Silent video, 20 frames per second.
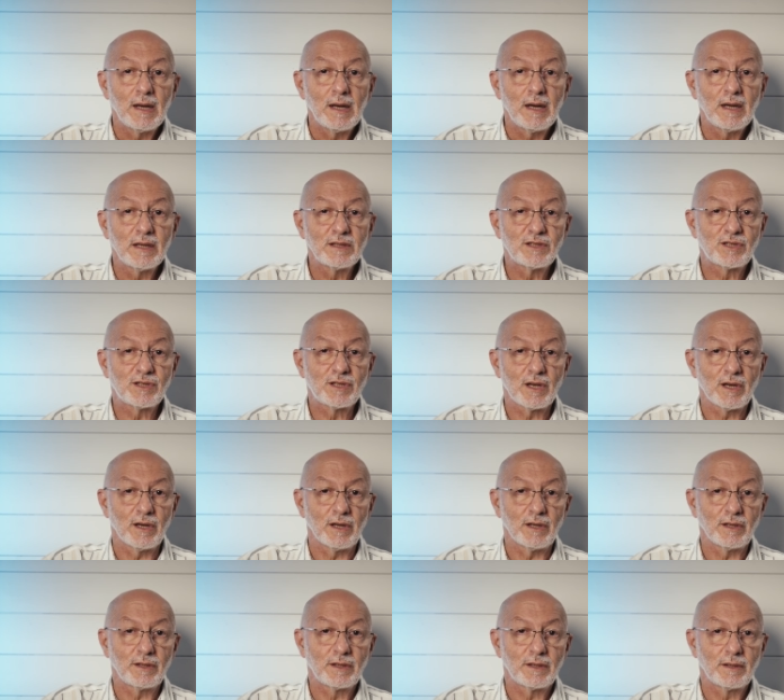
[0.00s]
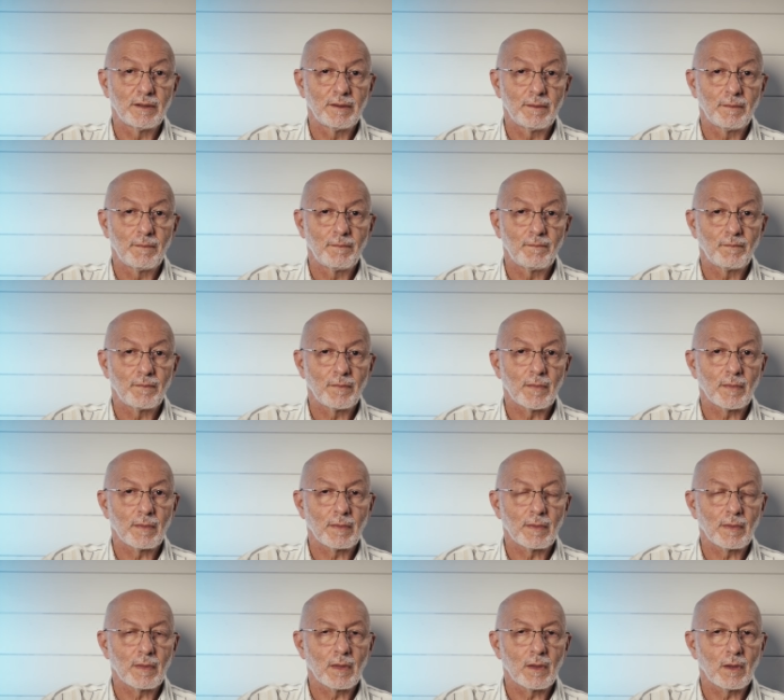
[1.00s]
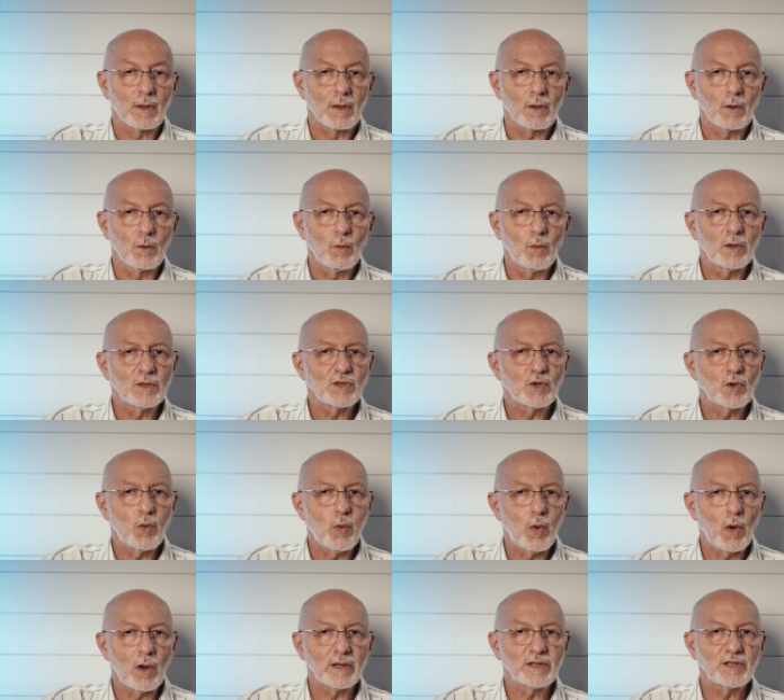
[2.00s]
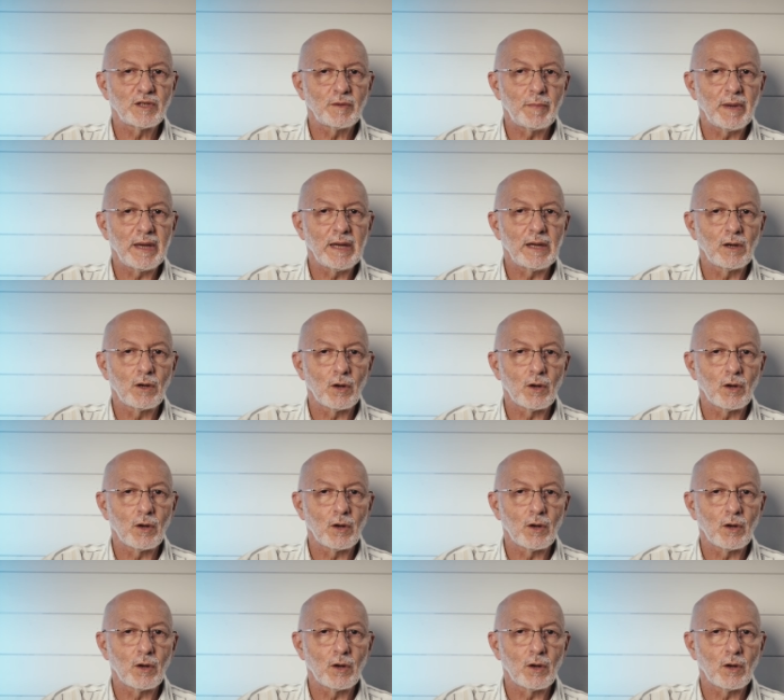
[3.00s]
had stirred. Was quality being